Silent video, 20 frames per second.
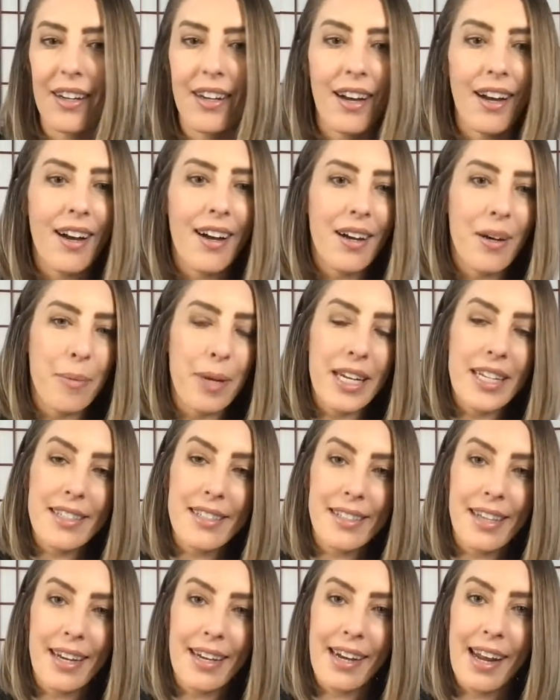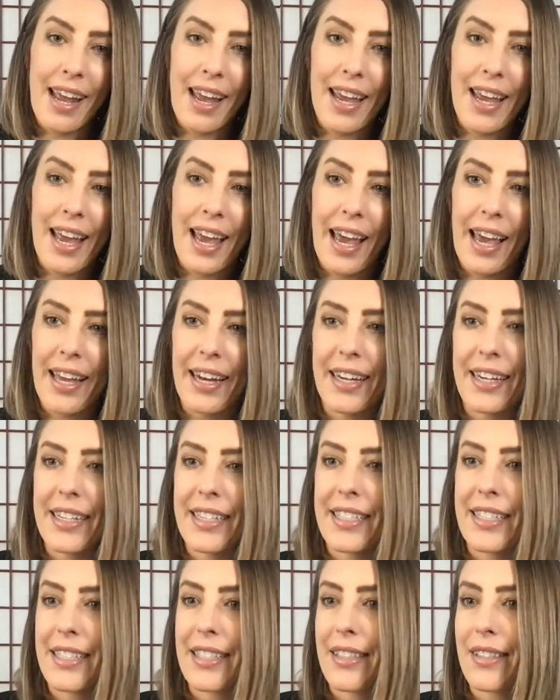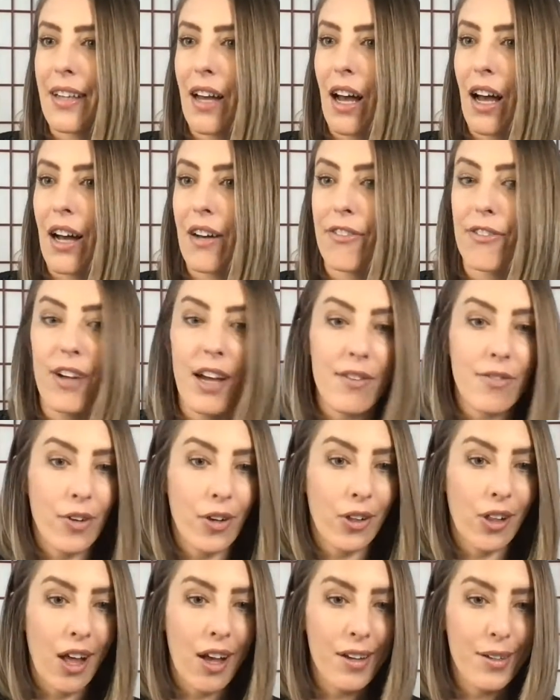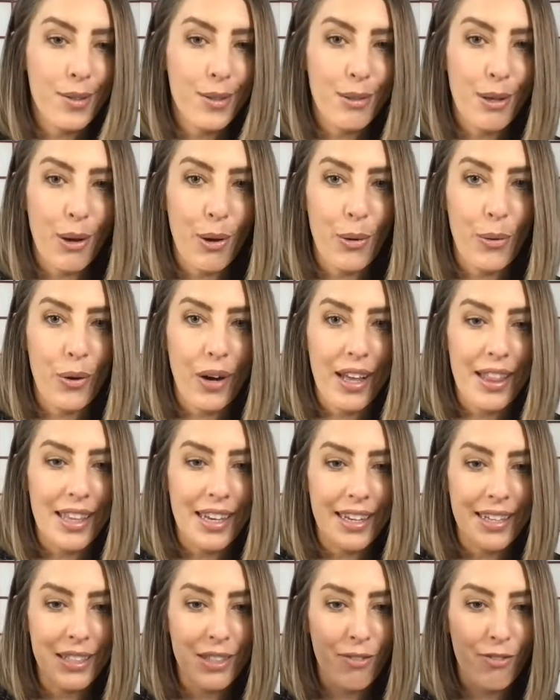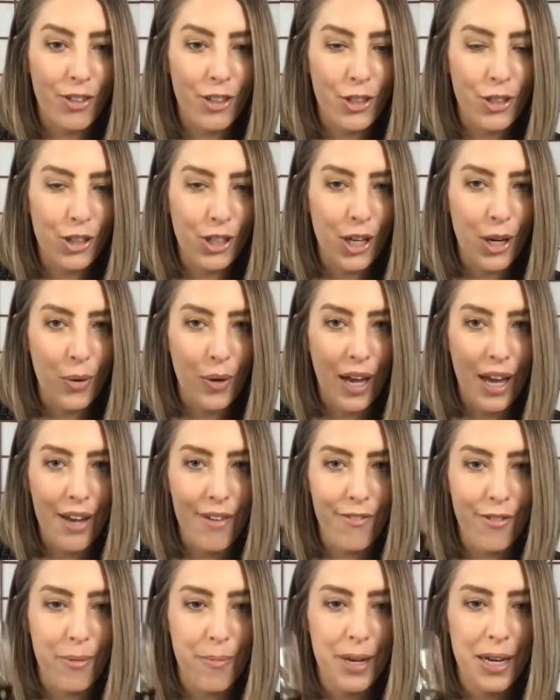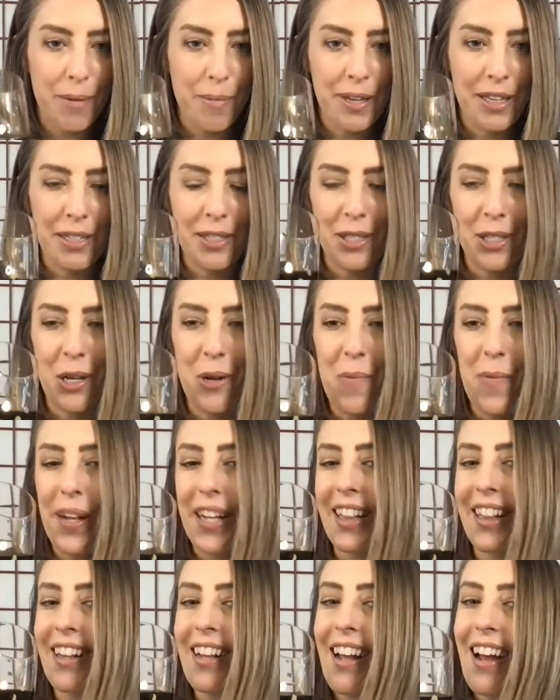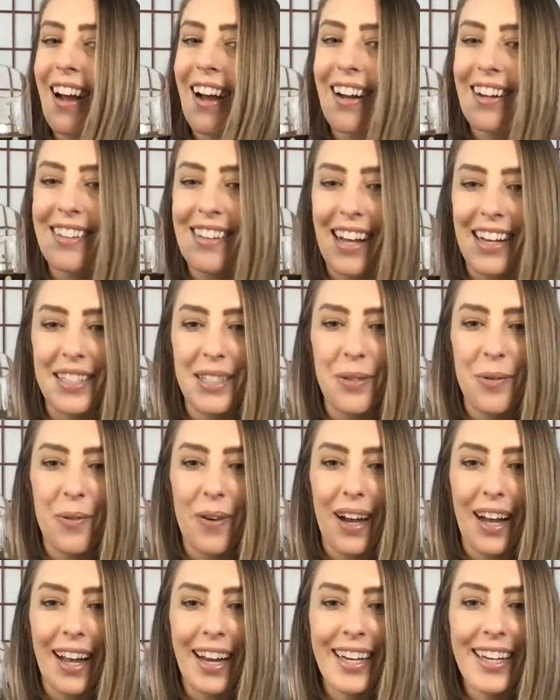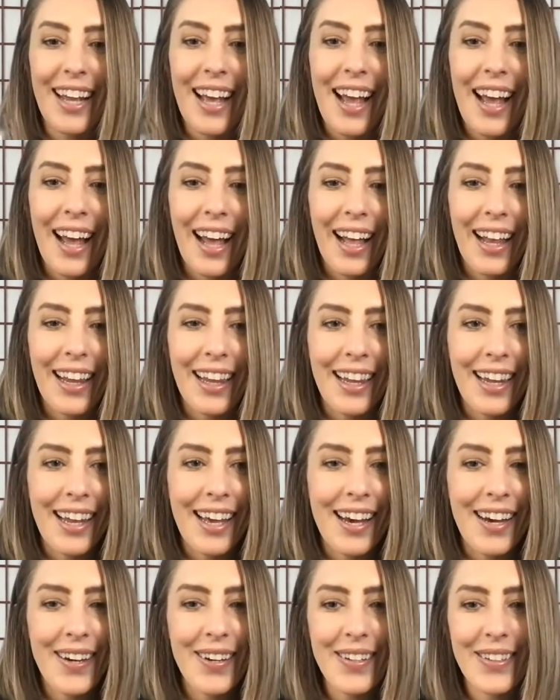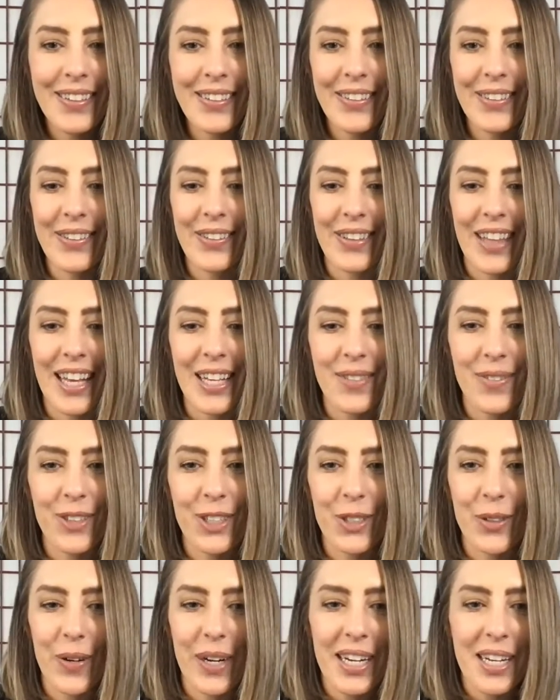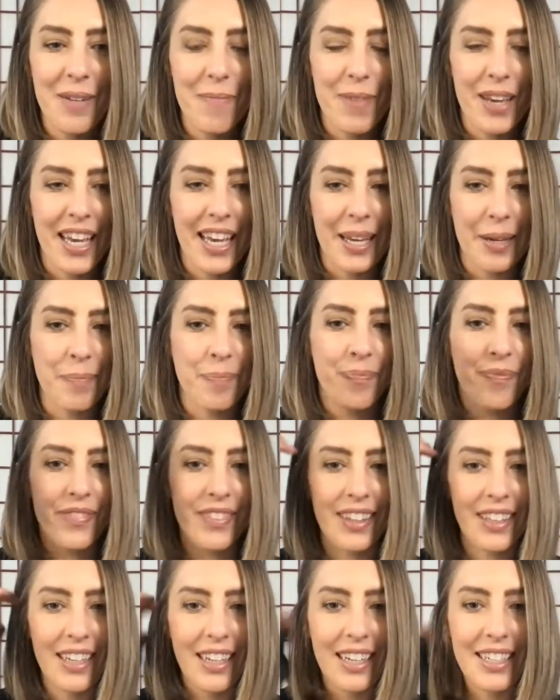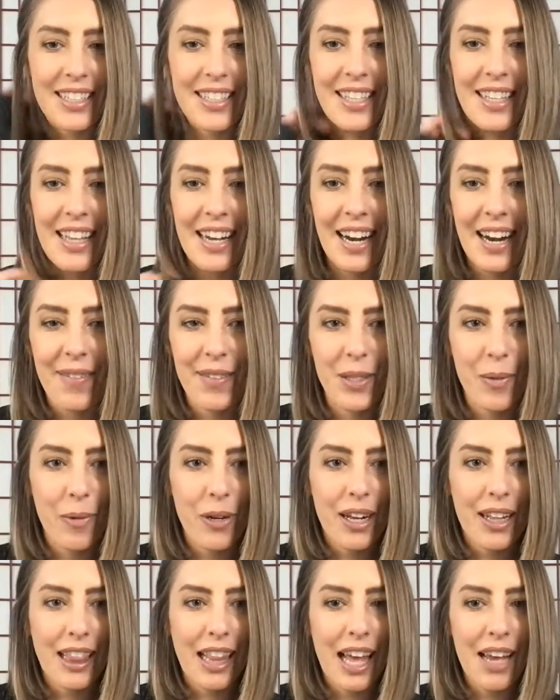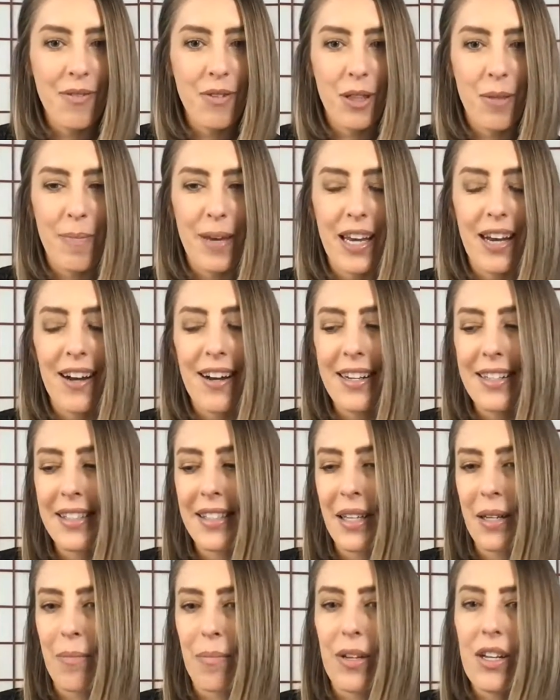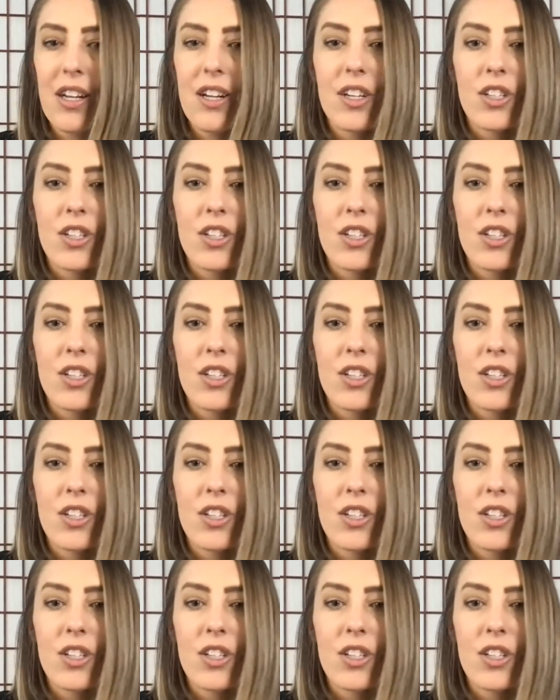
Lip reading: It is Sunday and it is 5 o'clock, so I think it's officially okay for me to be consuming a glass of wine. Hello, thanks for joining me. I see that I have someone on live with me. Awesome.